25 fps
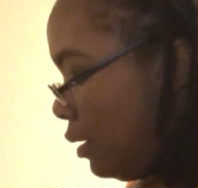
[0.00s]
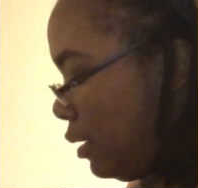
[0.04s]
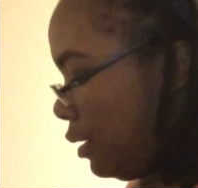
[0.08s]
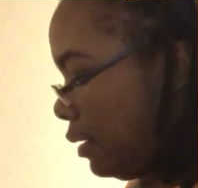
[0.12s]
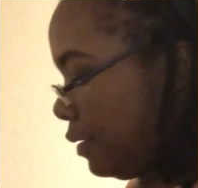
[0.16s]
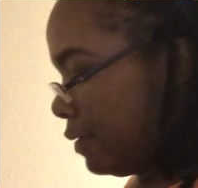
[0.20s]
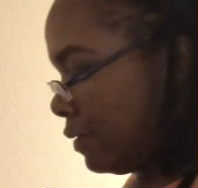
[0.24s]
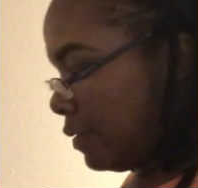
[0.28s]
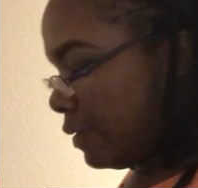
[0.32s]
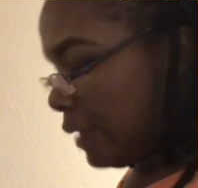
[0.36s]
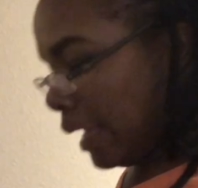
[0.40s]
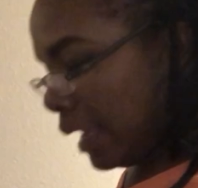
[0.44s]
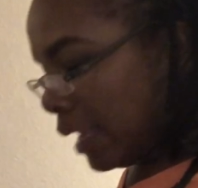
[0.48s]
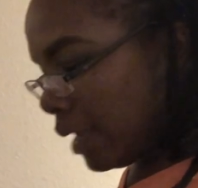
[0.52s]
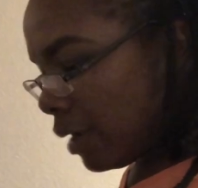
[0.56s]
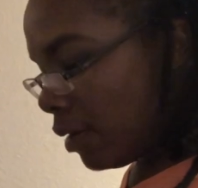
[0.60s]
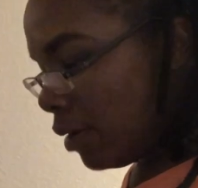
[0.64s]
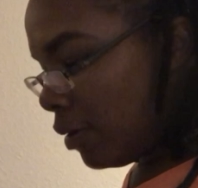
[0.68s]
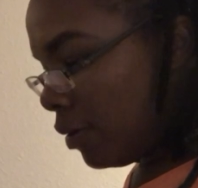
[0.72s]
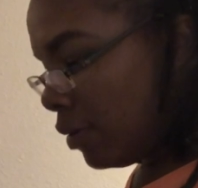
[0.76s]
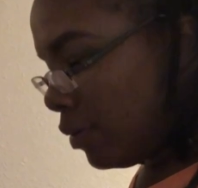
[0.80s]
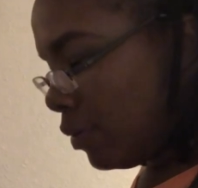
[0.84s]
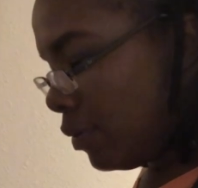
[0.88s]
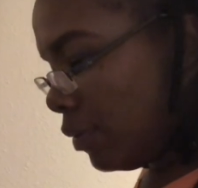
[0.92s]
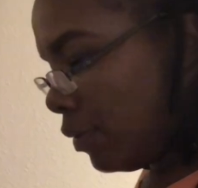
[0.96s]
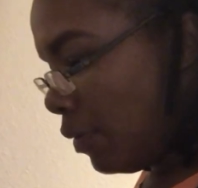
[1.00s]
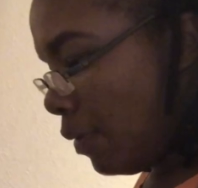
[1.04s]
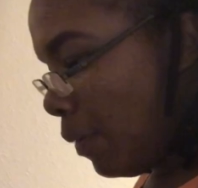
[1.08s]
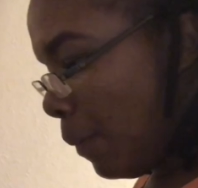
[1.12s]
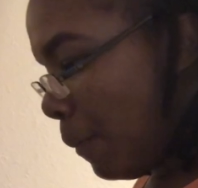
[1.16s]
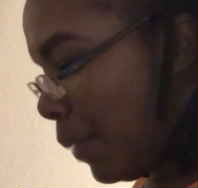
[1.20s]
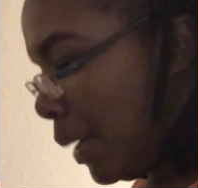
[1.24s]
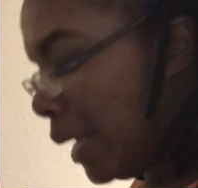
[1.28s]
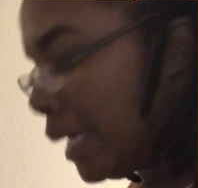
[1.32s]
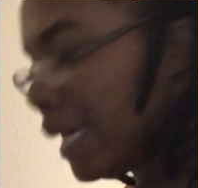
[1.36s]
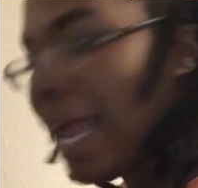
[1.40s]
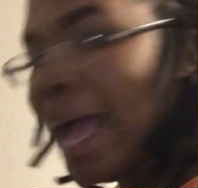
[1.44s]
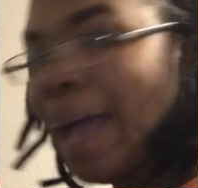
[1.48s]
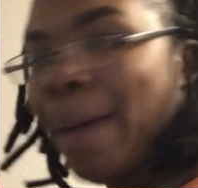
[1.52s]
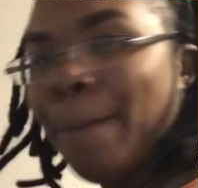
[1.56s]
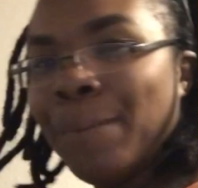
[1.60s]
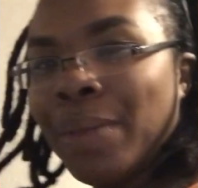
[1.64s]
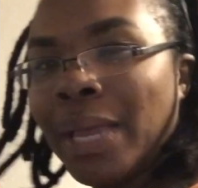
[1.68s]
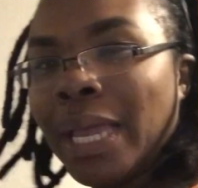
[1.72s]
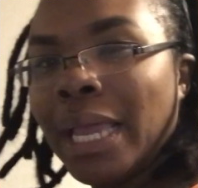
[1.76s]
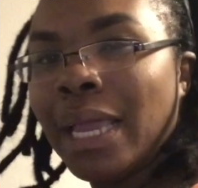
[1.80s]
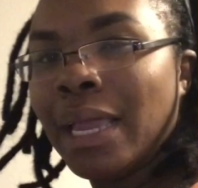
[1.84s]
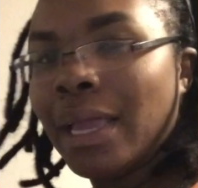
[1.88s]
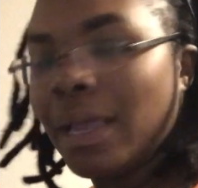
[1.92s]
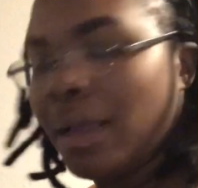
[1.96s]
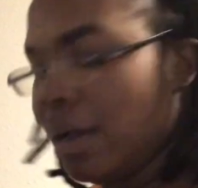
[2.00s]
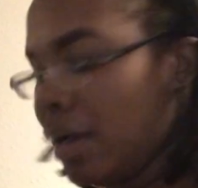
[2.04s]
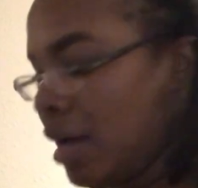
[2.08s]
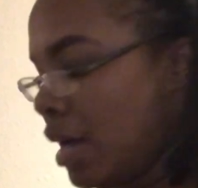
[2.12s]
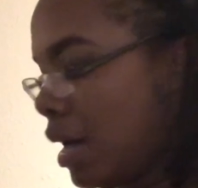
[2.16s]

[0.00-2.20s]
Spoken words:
single but not being